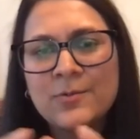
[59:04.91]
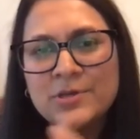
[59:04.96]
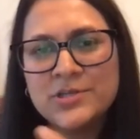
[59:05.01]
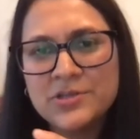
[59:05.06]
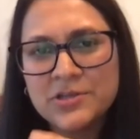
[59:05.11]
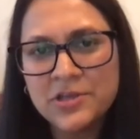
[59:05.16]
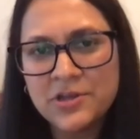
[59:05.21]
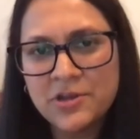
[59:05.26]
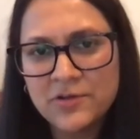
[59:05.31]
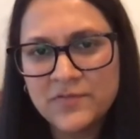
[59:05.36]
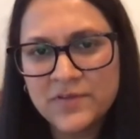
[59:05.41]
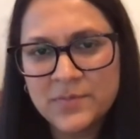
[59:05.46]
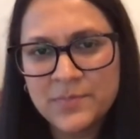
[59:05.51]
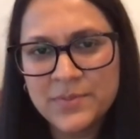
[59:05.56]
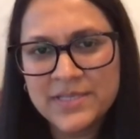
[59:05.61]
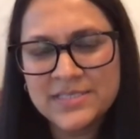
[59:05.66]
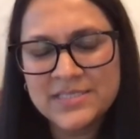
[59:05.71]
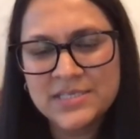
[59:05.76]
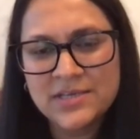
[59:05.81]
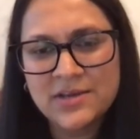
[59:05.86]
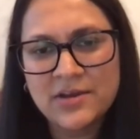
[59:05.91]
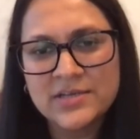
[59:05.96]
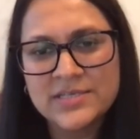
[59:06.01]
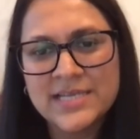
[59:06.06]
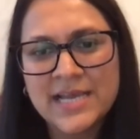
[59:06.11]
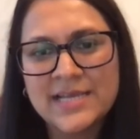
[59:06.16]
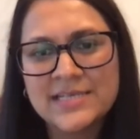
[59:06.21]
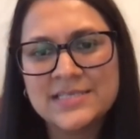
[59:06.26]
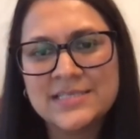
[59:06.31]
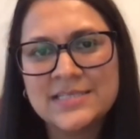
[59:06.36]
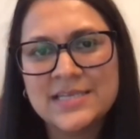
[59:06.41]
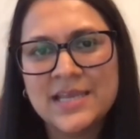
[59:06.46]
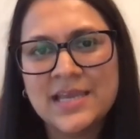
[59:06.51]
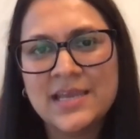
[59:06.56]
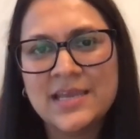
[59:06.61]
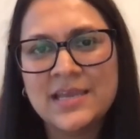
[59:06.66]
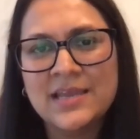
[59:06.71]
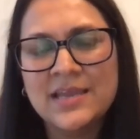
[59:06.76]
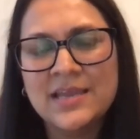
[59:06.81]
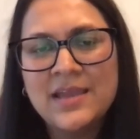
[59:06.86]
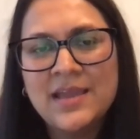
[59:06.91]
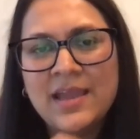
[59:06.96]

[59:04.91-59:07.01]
doing COVID PCR testing,